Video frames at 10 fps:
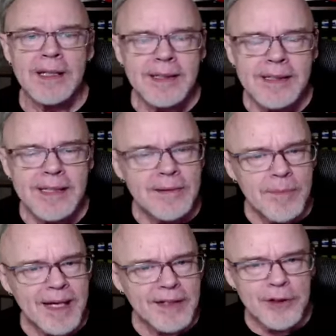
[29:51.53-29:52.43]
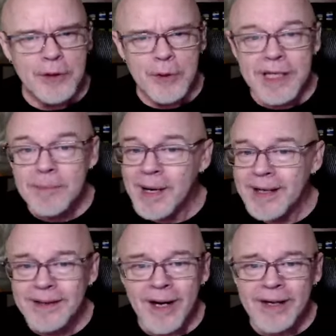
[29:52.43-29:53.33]
Tiamak knew he
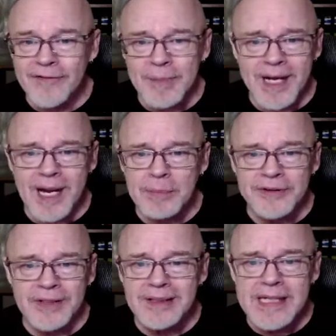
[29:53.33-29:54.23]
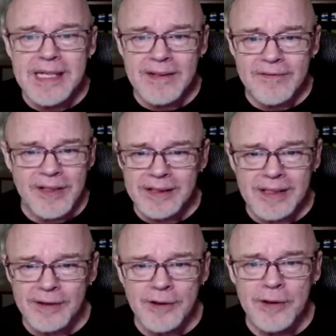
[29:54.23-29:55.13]
might not have been able to leave the
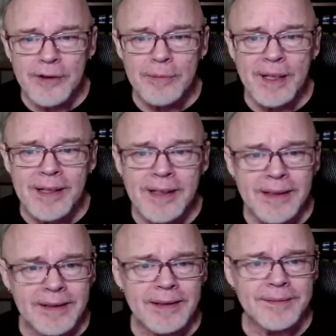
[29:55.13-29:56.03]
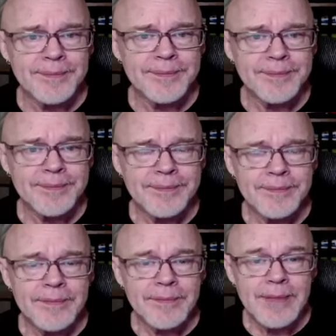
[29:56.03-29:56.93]
little girl behind.
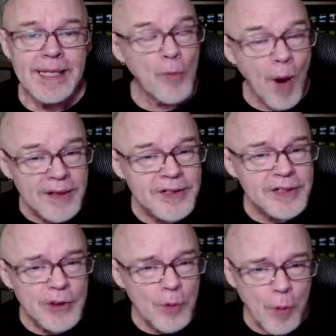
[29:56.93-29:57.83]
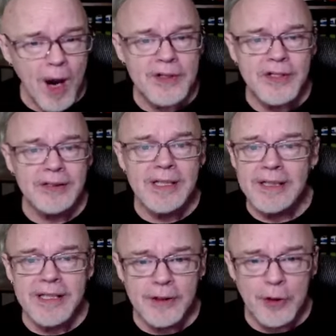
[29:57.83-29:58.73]
He wanted to watch
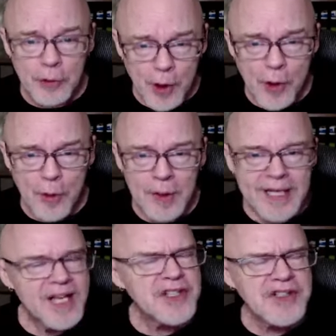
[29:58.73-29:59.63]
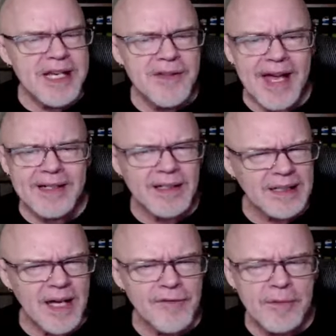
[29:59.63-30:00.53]
Lillia grow, see that
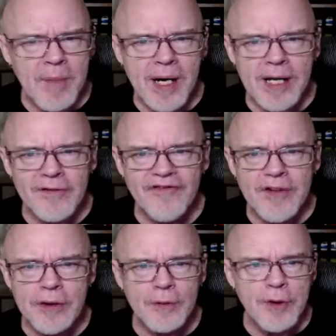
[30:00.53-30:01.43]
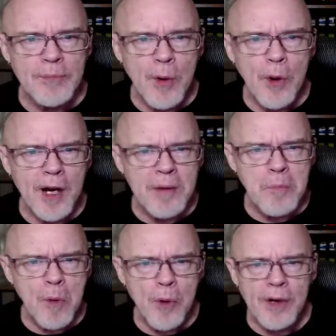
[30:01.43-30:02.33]
clever mind fill with more and more